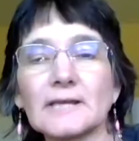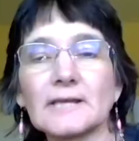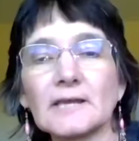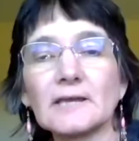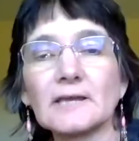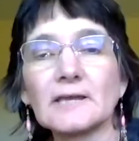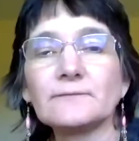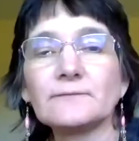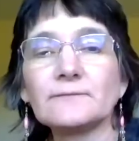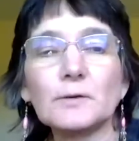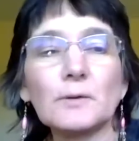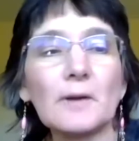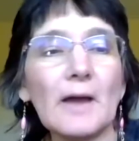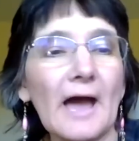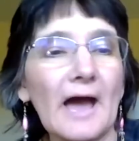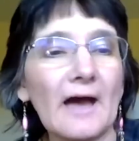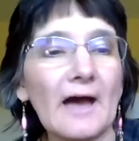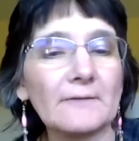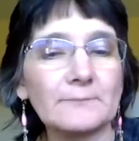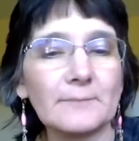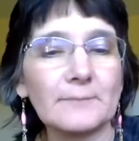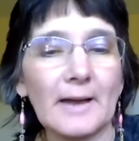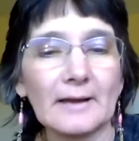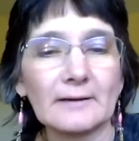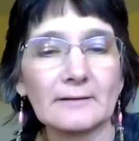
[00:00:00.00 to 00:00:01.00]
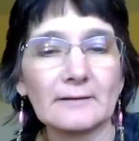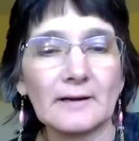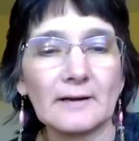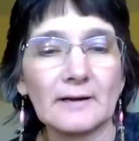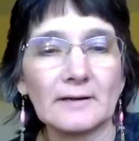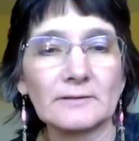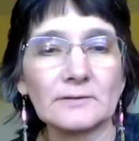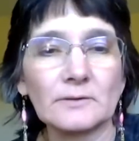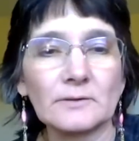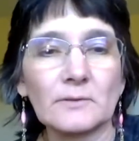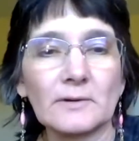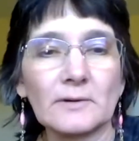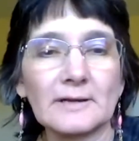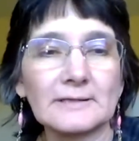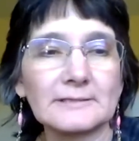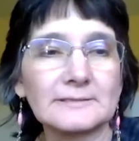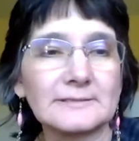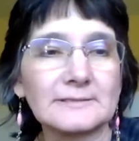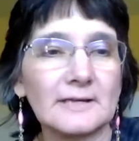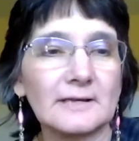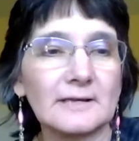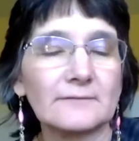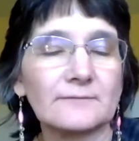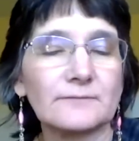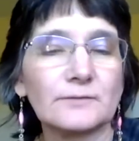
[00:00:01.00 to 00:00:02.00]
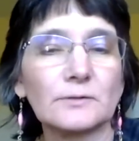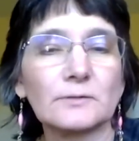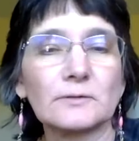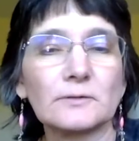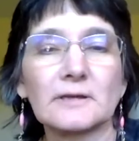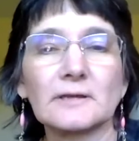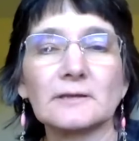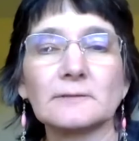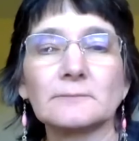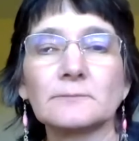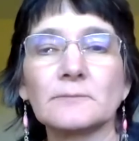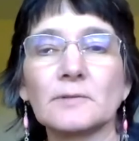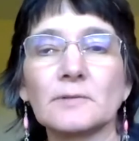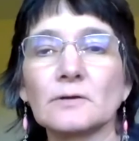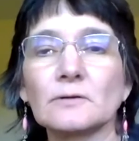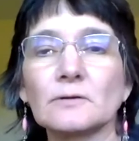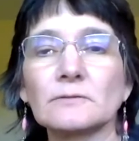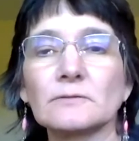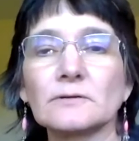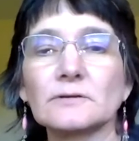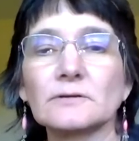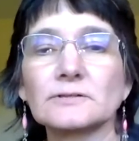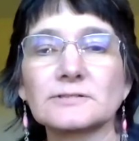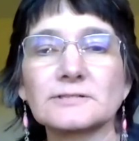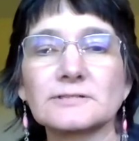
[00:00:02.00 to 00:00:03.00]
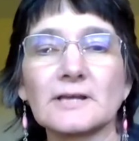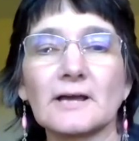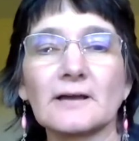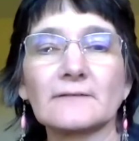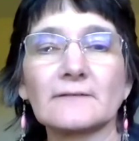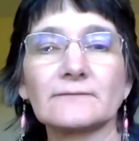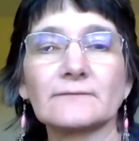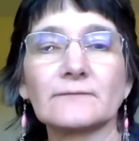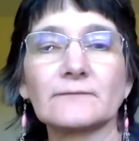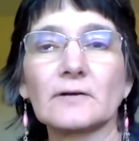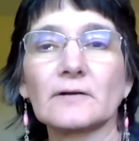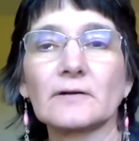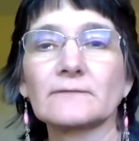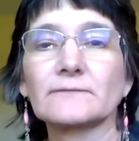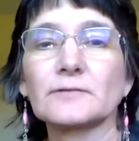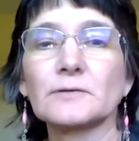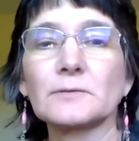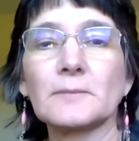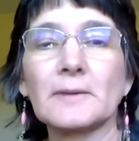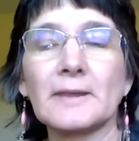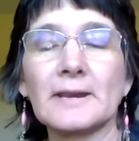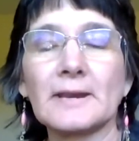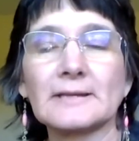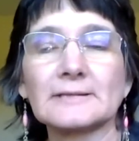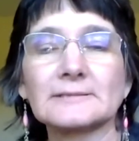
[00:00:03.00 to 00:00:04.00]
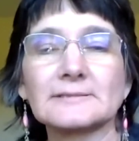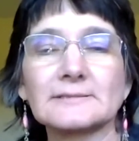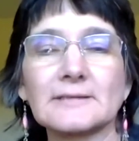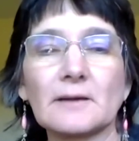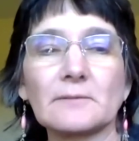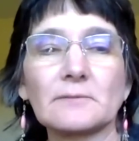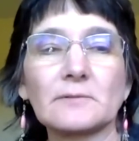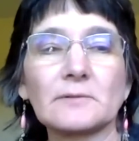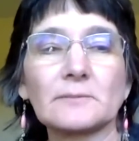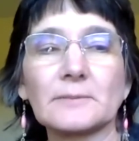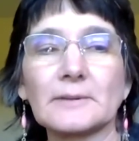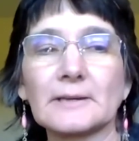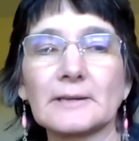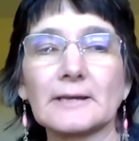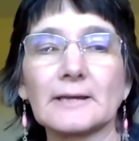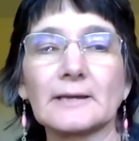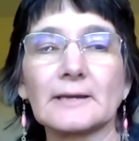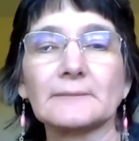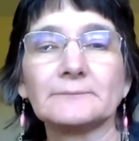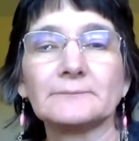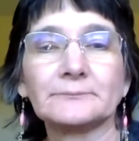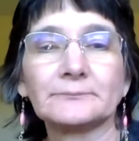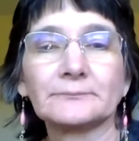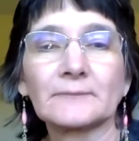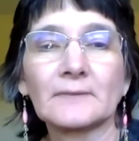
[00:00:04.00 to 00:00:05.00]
If you have background noise, if you can mute yourself for a few minutes, that would be good.